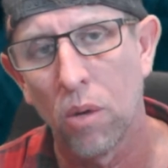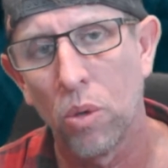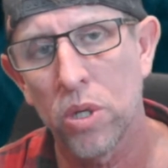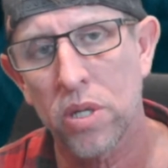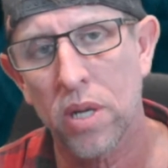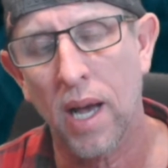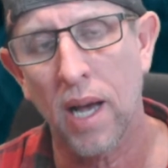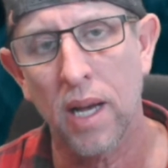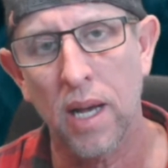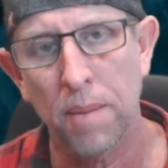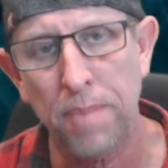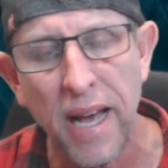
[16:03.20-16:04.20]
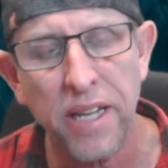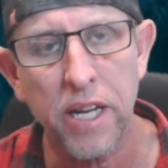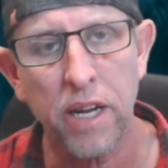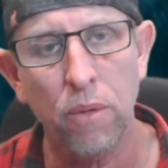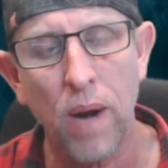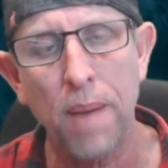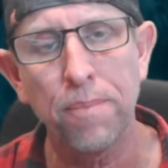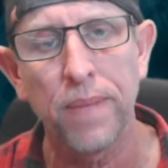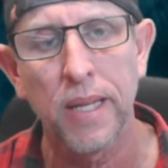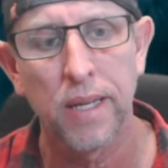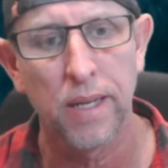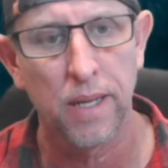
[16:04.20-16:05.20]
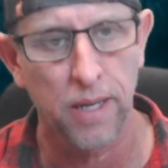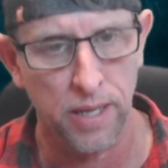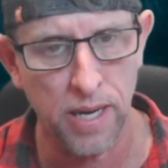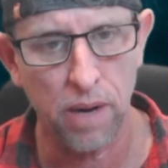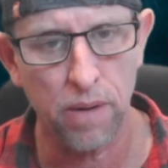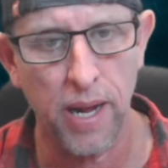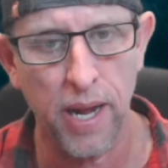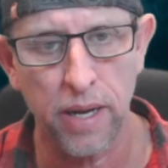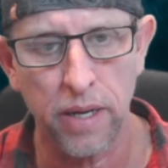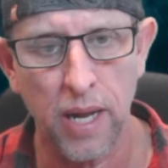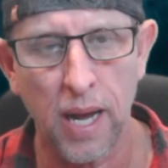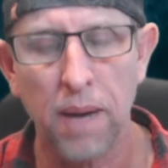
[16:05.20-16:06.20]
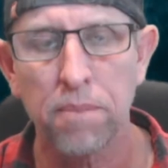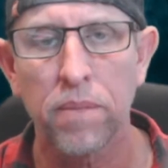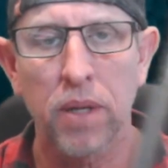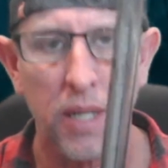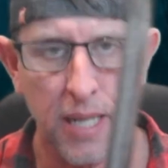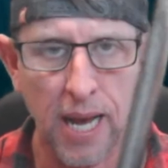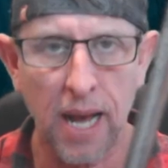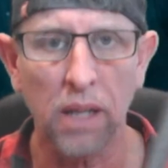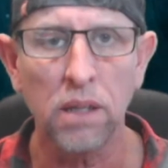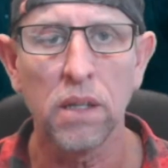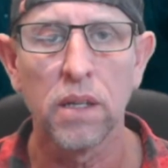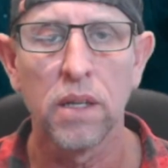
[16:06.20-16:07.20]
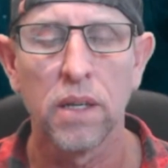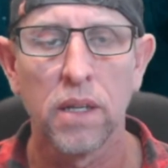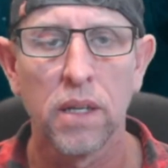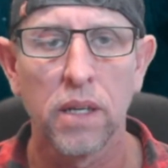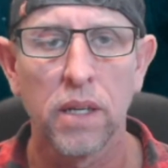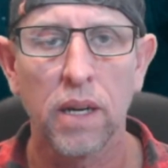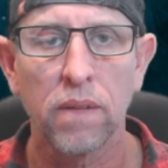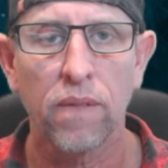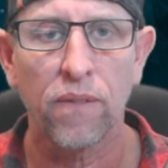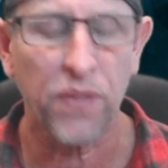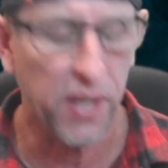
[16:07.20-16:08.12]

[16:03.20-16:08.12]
was a Bundy and rum, you know, and Carl, you know, for